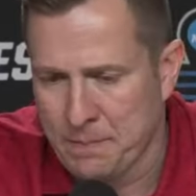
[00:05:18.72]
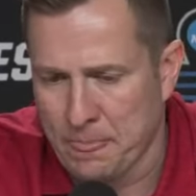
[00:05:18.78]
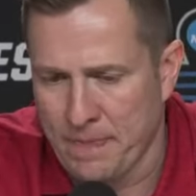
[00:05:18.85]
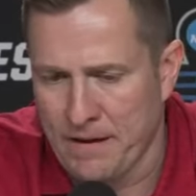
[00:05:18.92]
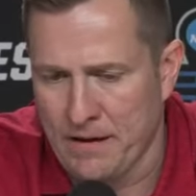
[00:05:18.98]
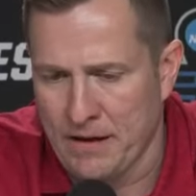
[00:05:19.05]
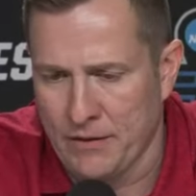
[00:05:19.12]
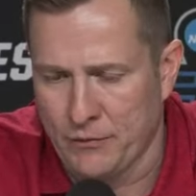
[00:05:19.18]

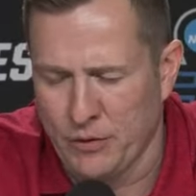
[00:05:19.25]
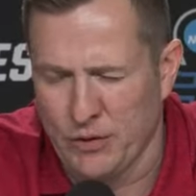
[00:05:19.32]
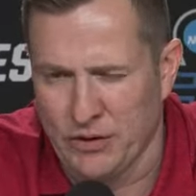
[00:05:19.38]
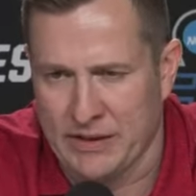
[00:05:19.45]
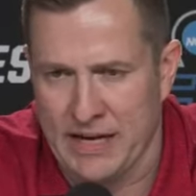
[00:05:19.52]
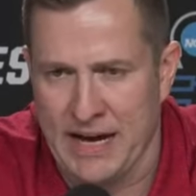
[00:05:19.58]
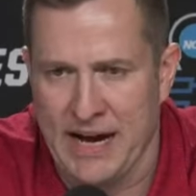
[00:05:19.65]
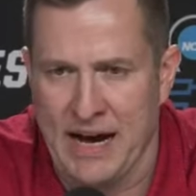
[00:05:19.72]
If you
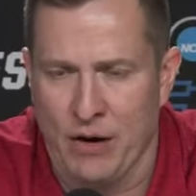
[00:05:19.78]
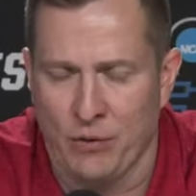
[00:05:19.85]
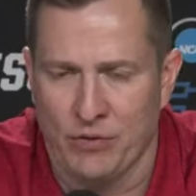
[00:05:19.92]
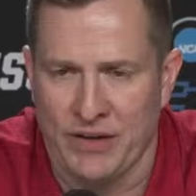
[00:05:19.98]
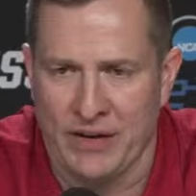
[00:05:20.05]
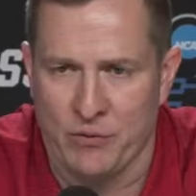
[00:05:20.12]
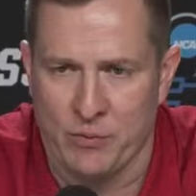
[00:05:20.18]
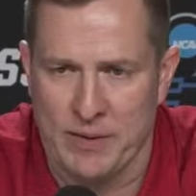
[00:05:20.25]
look at how
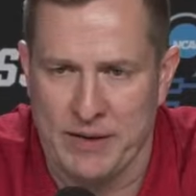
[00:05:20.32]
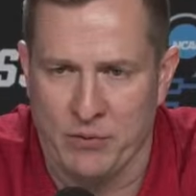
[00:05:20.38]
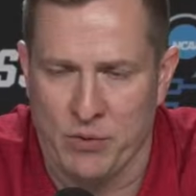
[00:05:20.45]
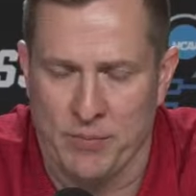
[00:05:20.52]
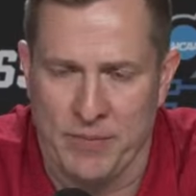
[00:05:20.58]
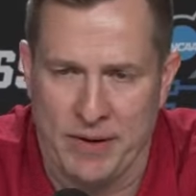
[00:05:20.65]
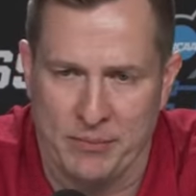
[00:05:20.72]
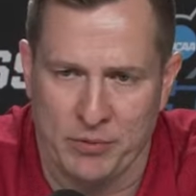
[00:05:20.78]
they be
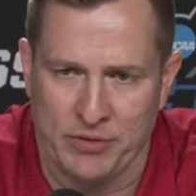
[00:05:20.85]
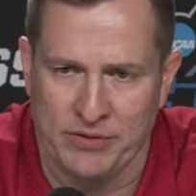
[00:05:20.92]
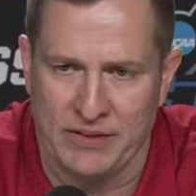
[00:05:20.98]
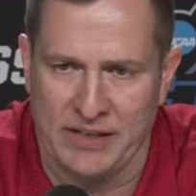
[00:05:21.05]
remembered,